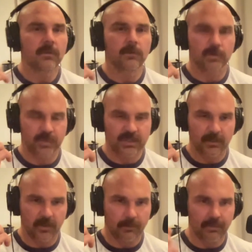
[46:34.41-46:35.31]
those were
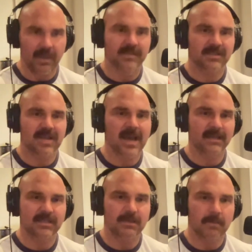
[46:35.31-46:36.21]
some of the best
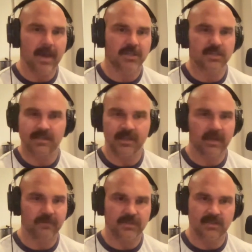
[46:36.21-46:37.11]
tag team matches they'd
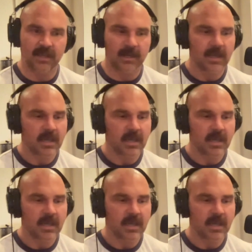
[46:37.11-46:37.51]
ever seen.